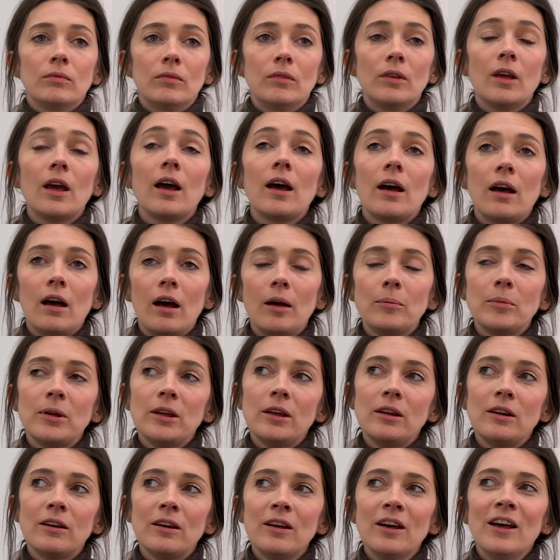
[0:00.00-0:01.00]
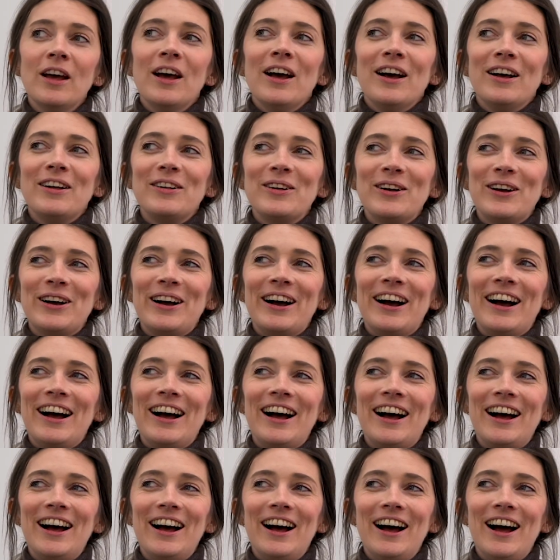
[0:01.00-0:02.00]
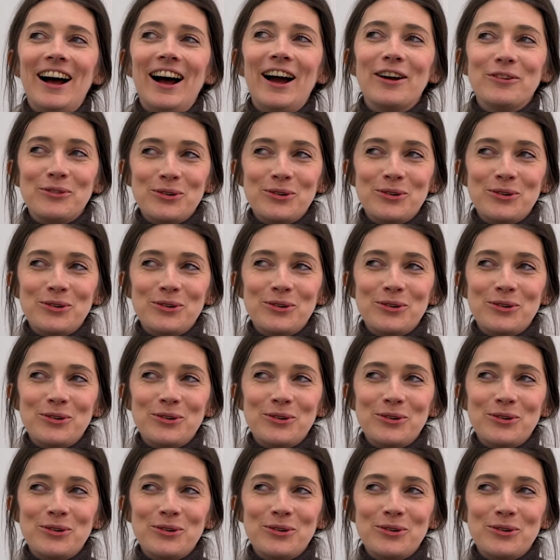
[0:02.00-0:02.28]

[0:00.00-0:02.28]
Yeah, I mean, I